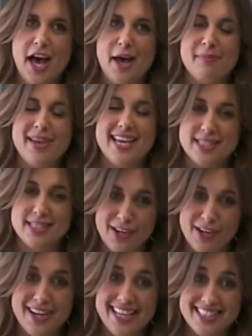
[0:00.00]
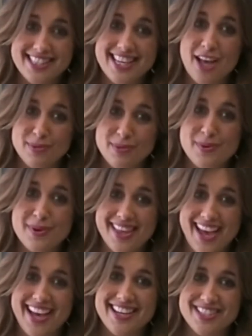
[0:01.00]
experience helps with
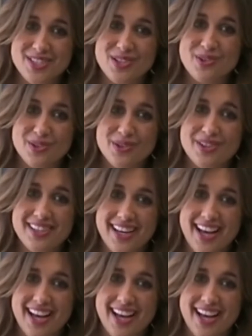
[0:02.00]
that too.